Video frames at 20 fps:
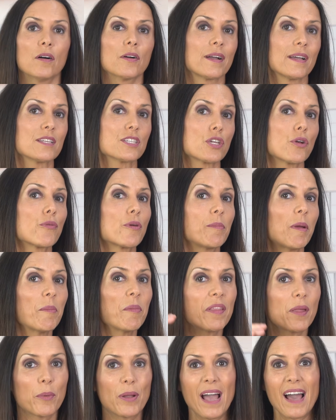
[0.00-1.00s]
Okay, so remember
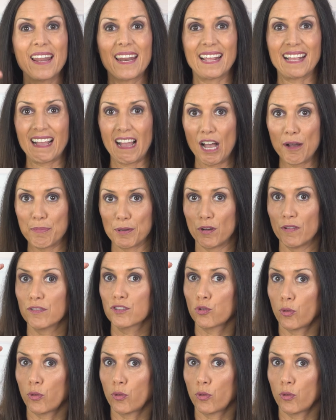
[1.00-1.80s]
that we had a cup of